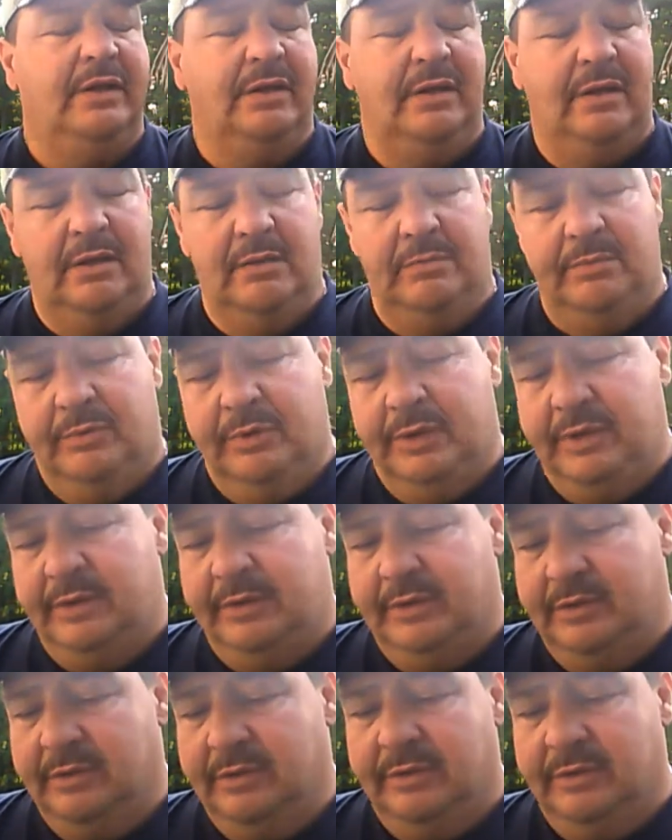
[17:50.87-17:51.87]
Oh boy,
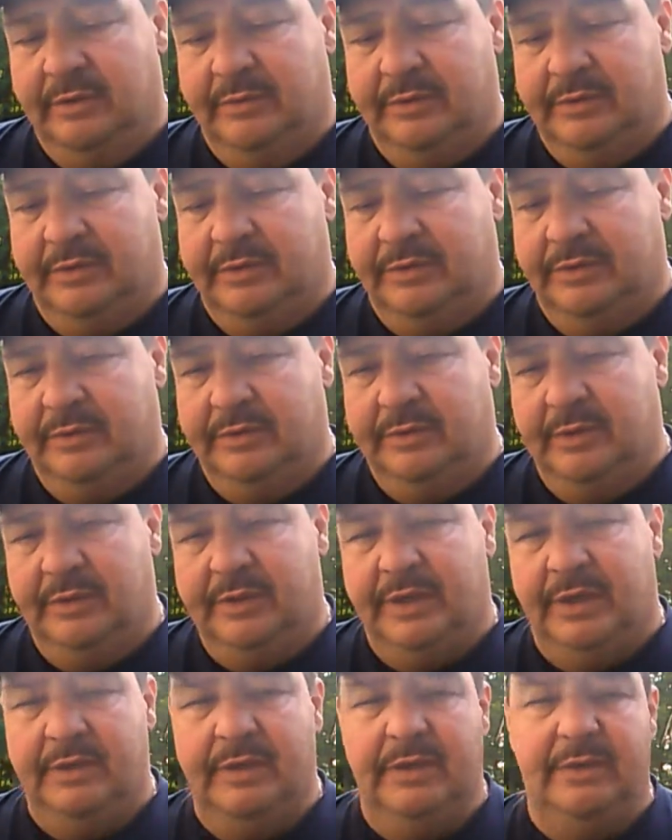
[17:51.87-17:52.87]
you don't know what you're doing.
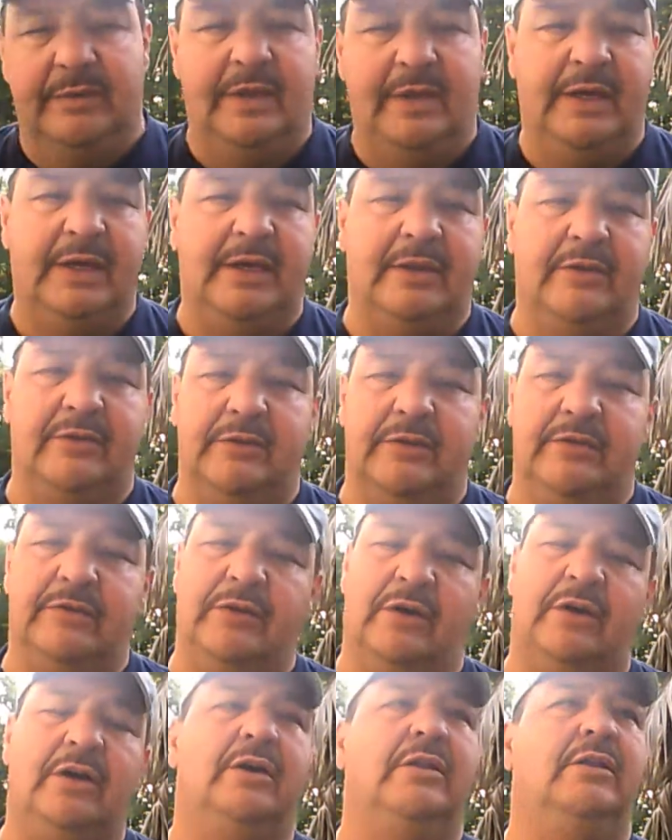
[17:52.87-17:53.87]
Okay, I got to do this
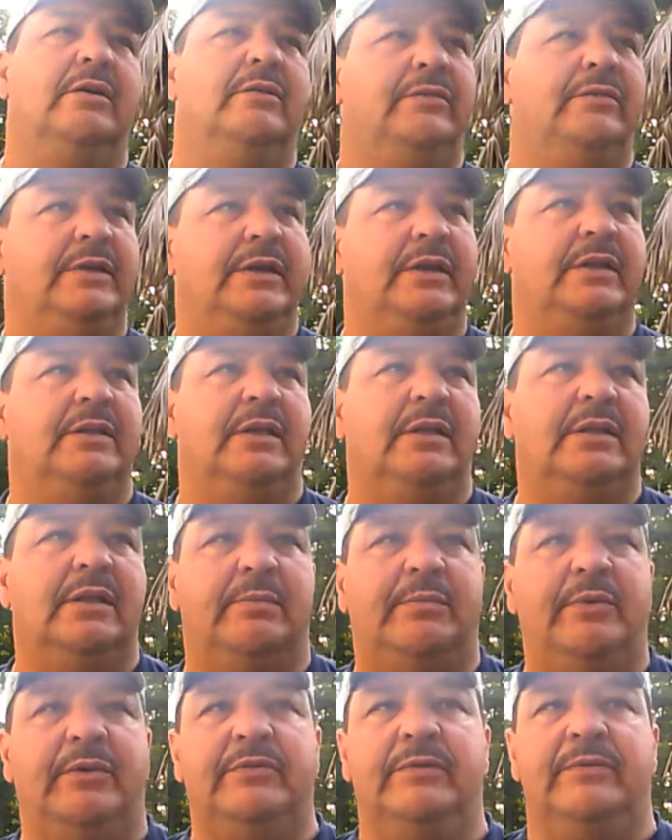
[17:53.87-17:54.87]
all over again, and the
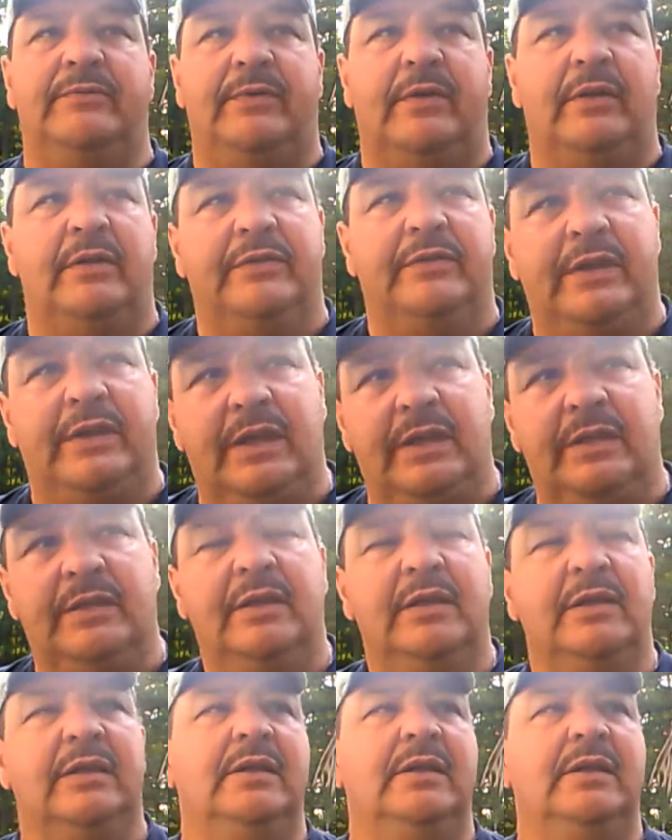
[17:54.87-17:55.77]
person falls again,